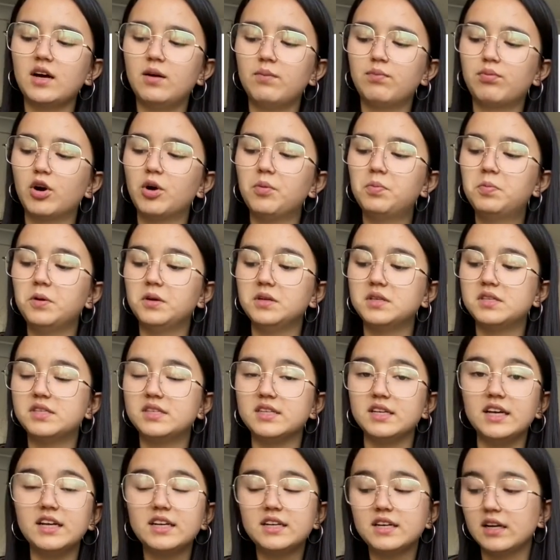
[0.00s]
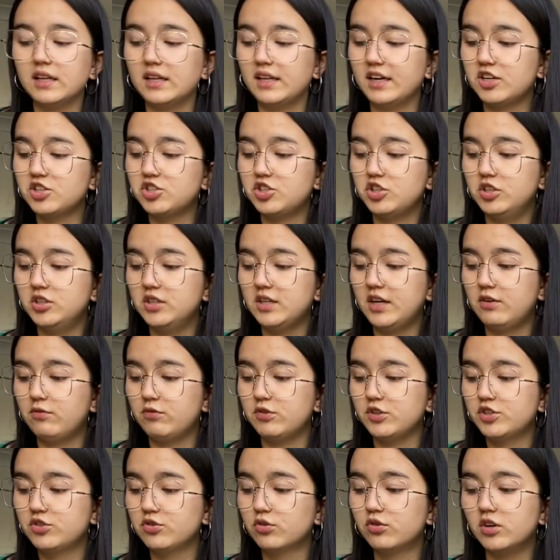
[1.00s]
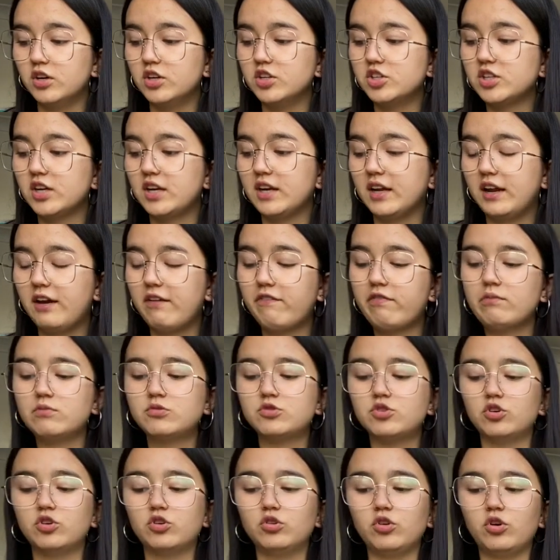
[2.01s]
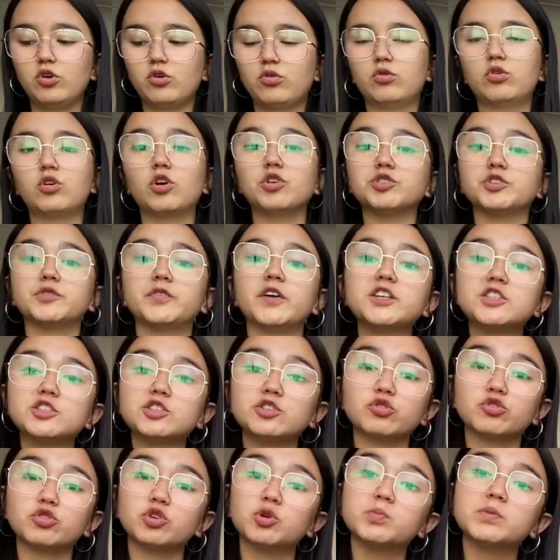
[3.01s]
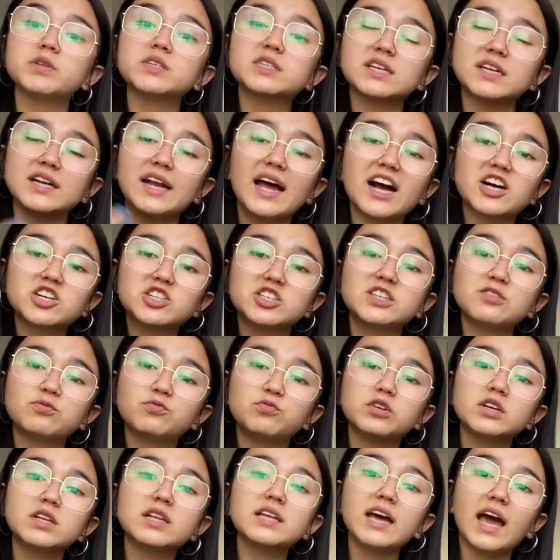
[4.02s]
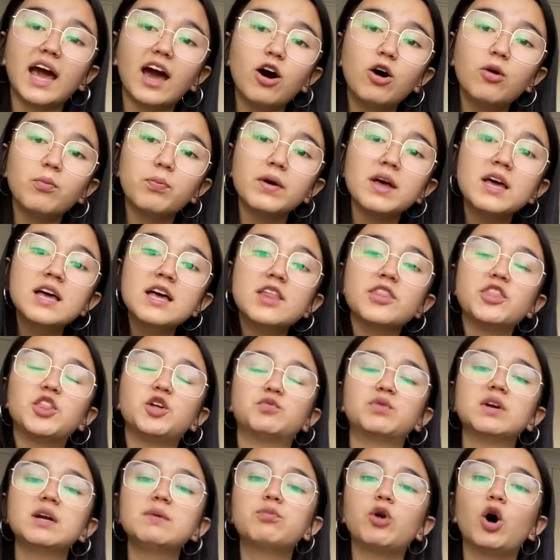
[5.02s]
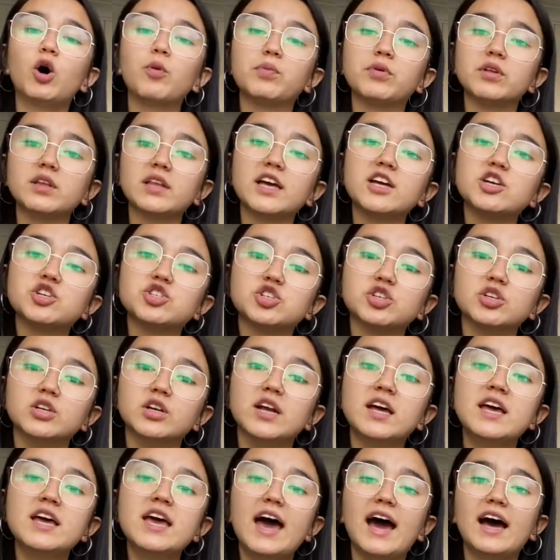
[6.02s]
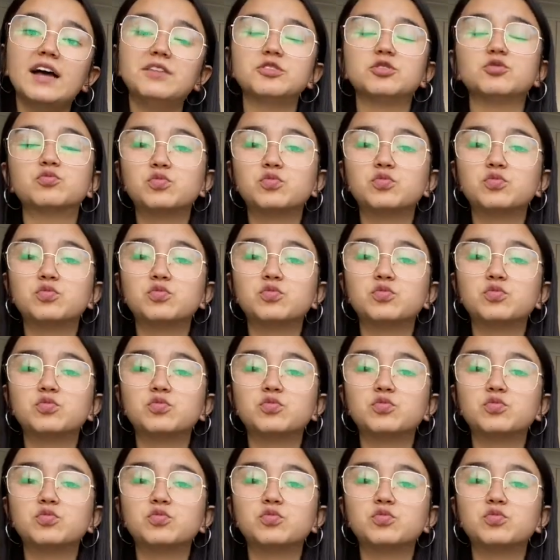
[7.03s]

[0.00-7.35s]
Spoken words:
appropriate seed collection and storage and give them to your local conservation group, this can actually really help the repopulation and the